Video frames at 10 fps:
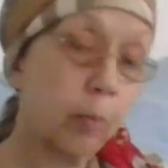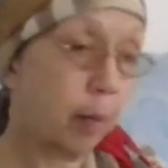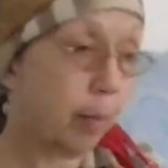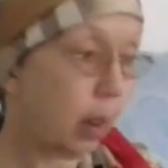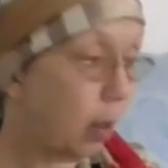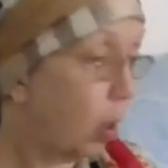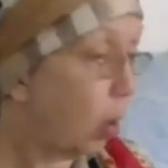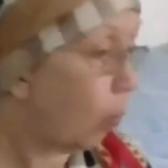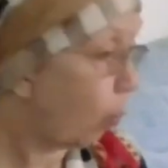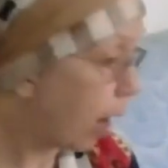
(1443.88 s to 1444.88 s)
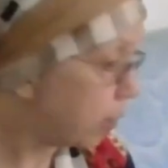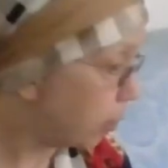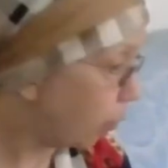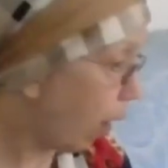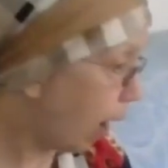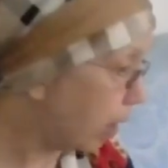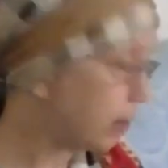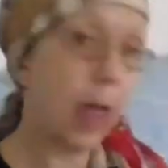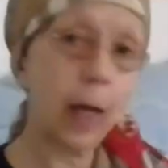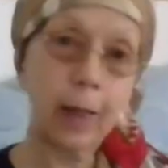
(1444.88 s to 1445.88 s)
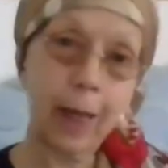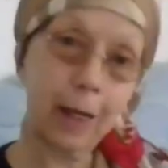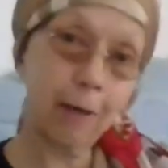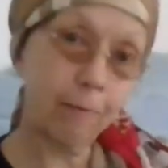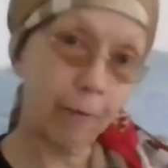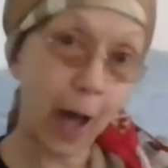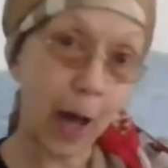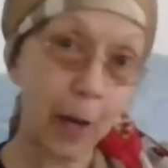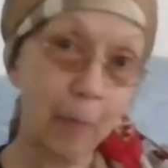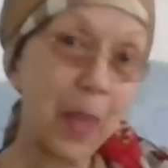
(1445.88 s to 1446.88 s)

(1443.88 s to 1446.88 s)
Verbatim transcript: Mommy? Why is that lady fat?